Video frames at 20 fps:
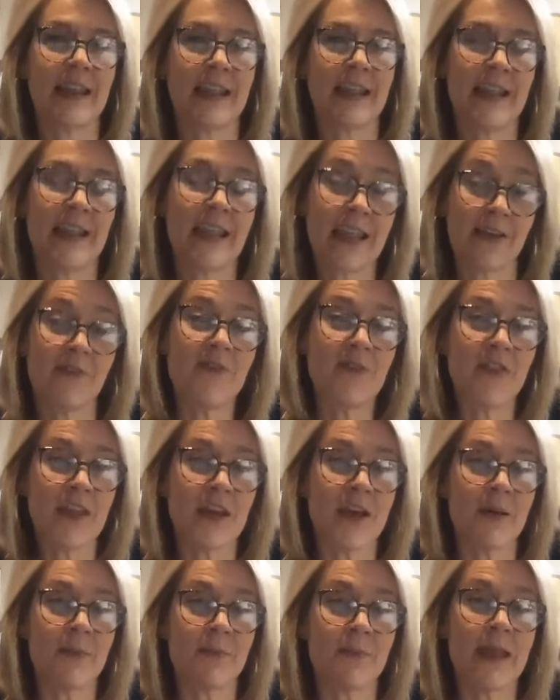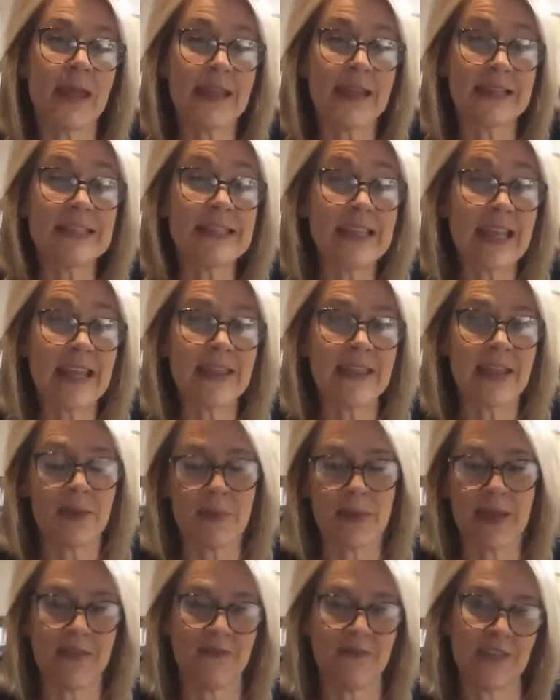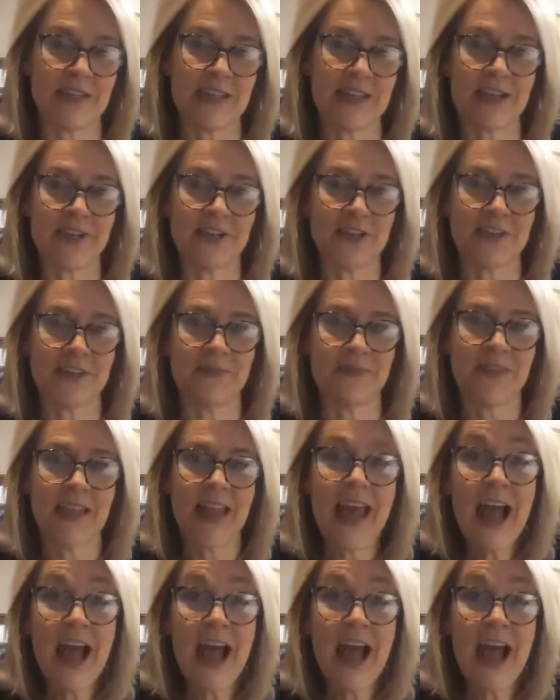extend them an invitation.